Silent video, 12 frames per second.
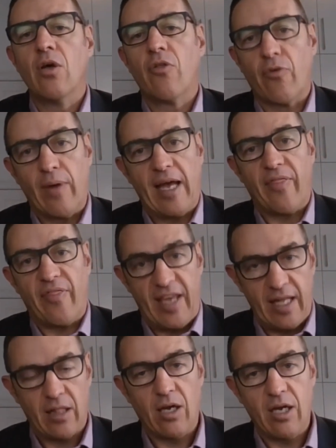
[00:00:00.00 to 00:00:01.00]
throughout
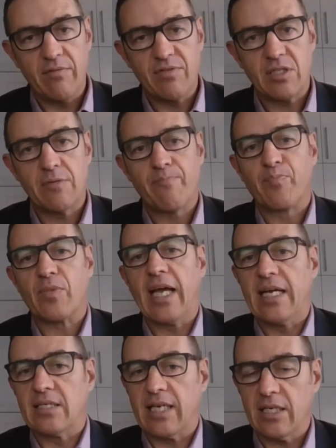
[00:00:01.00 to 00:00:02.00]
their lives
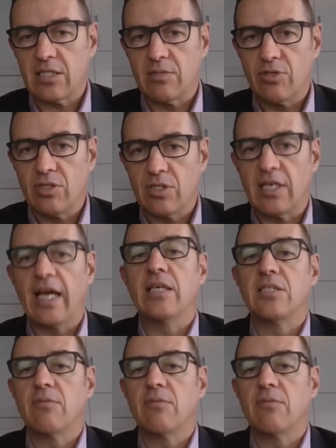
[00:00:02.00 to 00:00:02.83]
as customers, as